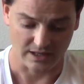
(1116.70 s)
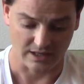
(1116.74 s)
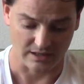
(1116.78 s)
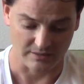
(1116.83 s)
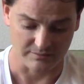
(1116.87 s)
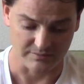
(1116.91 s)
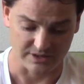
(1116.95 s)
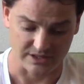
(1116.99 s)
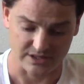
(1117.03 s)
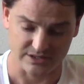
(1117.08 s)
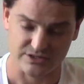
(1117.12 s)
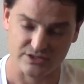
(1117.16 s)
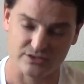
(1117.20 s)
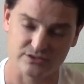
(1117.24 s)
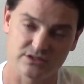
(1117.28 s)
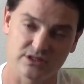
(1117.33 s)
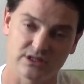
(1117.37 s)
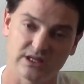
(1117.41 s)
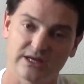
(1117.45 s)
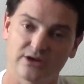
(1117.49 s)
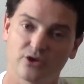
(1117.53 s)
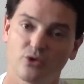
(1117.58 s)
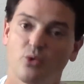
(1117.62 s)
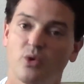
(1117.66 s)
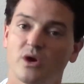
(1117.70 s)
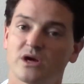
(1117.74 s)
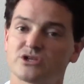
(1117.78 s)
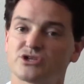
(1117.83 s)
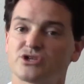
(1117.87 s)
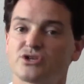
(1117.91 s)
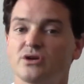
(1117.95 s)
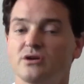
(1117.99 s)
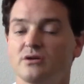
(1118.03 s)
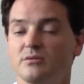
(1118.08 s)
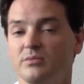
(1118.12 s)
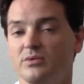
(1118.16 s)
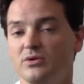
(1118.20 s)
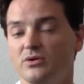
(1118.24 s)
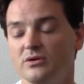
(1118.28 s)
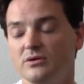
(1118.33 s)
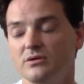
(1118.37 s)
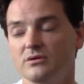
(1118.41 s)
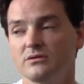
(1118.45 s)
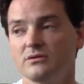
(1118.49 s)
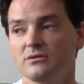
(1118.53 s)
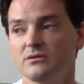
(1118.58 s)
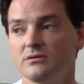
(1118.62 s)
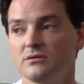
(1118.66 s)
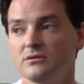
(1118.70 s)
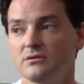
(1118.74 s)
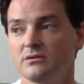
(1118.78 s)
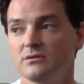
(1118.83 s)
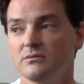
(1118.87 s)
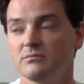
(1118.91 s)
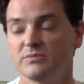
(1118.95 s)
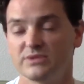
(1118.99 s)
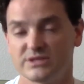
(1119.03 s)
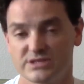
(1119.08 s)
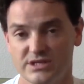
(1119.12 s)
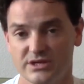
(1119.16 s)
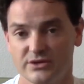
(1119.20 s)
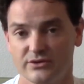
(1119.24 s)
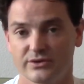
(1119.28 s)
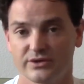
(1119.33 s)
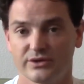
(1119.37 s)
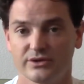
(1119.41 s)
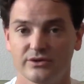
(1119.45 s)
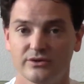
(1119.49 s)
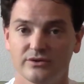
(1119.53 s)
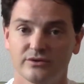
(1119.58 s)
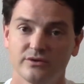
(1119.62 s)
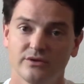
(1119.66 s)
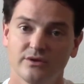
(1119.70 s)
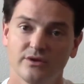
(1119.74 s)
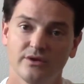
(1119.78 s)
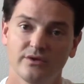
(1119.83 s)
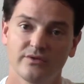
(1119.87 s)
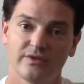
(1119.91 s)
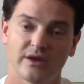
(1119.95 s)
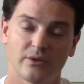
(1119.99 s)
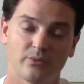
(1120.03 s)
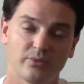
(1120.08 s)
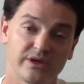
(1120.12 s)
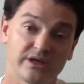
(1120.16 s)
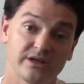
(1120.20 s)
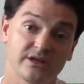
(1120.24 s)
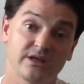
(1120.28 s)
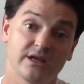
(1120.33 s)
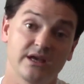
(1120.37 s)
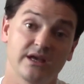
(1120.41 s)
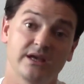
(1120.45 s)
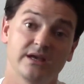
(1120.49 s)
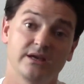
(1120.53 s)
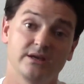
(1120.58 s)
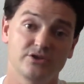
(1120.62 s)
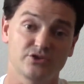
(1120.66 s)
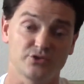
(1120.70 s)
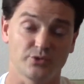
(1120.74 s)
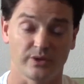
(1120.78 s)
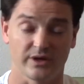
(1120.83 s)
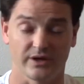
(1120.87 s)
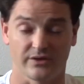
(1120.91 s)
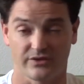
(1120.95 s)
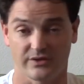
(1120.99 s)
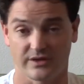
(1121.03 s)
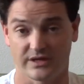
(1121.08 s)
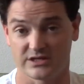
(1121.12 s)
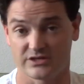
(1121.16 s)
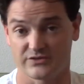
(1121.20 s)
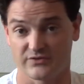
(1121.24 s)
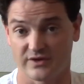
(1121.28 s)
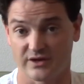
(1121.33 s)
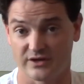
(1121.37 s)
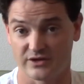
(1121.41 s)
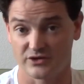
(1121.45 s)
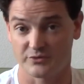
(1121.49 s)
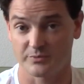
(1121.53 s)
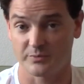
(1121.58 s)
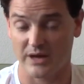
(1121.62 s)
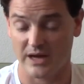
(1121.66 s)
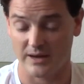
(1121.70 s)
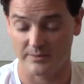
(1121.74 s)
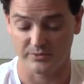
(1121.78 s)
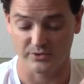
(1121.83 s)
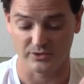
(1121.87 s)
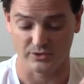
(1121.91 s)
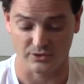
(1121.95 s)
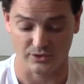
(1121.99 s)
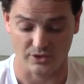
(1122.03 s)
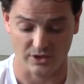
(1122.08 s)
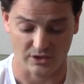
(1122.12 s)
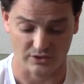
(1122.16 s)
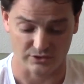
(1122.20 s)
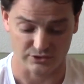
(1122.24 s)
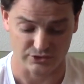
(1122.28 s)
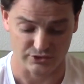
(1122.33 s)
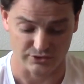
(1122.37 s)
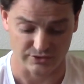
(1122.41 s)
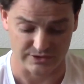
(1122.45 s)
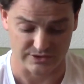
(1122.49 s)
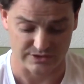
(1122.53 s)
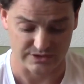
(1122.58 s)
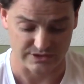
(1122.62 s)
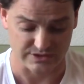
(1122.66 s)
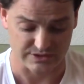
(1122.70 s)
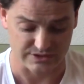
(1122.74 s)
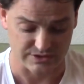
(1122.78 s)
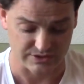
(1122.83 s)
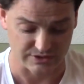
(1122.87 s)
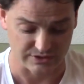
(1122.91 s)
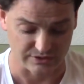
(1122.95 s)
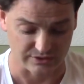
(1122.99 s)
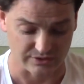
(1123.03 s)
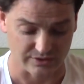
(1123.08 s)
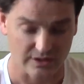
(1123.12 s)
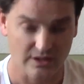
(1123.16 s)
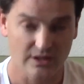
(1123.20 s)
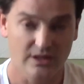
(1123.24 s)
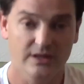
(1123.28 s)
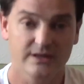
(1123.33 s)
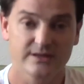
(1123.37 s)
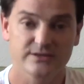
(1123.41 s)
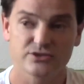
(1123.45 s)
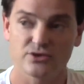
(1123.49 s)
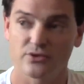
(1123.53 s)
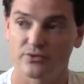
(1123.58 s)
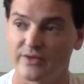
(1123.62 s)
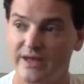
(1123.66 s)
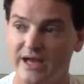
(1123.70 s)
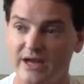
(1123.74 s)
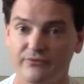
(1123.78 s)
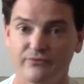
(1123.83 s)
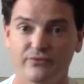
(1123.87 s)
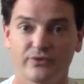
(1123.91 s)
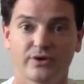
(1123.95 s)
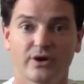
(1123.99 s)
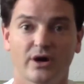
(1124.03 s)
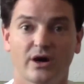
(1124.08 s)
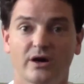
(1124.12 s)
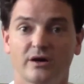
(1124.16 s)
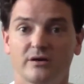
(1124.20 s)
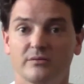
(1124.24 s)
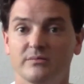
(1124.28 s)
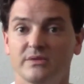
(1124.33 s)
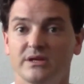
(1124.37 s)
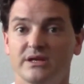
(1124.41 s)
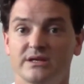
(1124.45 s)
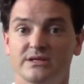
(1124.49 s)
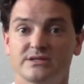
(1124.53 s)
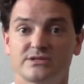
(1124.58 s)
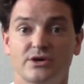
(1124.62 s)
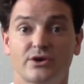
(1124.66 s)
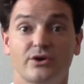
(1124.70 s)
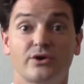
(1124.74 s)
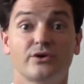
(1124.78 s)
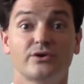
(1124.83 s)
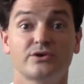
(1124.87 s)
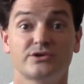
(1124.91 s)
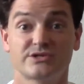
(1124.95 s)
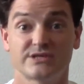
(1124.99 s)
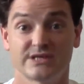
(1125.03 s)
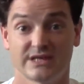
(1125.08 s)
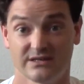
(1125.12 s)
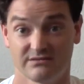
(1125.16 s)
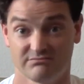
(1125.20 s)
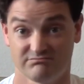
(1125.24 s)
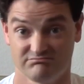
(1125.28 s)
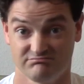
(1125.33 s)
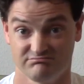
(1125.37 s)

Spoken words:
Because there's a lot of questionable material that we engage with as far as popular culture is concerned. So that for Hartman is her sin,